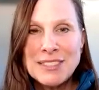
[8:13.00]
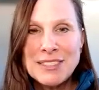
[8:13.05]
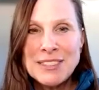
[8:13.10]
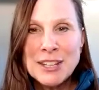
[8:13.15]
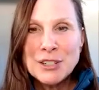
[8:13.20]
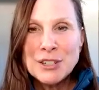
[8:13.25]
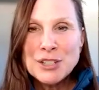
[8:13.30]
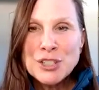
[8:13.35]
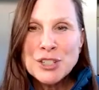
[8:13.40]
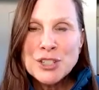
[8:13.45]

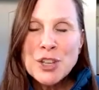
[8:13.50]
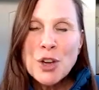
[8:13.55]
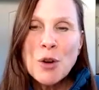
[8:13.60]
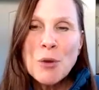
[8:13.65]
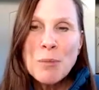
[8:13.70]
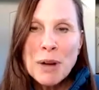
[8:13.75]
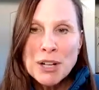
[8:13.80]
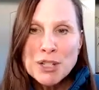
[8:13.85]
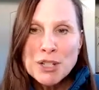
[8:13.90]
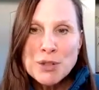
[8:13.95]
There's so
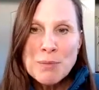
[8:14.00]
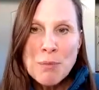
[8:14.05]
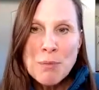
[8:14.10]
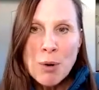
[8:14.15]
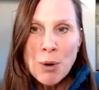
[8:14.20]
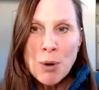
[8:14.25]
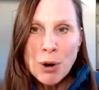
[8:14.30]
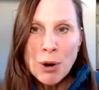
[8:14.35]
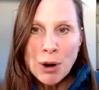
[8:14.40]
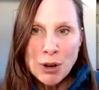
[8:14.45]
much
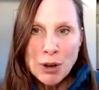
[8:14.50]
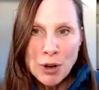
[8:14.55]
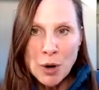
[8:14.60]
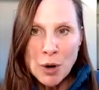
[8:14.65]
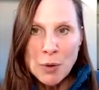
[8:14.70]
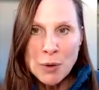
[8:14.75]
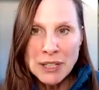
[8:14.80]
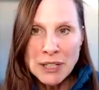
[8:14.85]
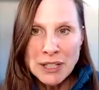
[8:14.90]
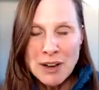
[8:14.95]
more
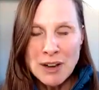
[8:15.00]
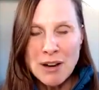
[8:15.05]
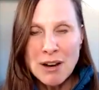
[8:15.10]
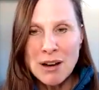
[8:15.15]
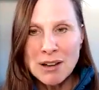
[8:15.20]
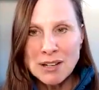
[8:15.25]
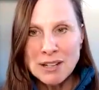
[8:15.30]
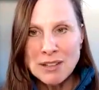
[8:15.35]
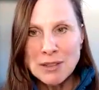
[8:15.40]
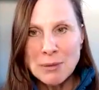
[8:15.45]
going
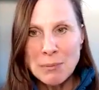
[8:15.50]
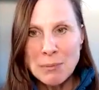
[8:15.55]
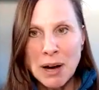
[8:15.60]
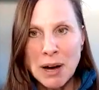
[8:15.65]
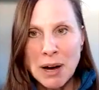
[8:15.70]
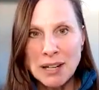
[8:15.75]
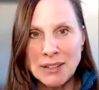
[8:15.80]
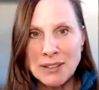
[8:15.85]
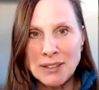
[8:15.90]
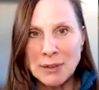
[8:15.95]
on in the
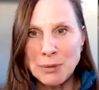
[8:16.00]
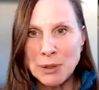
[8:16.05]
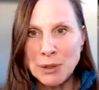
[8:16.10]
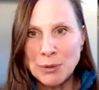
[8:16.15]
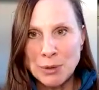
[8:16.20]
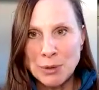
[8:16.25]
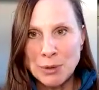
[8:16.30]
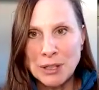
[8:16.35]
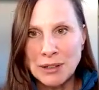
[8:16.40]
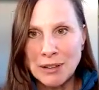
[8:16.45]
body than we
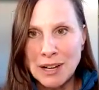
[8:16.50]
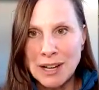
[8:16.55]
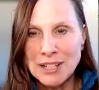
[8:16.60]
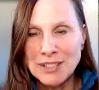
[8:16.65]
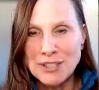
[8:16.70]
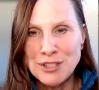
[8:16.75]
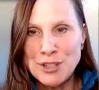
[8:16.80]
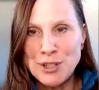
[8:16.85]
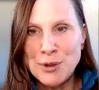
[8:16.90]
realize.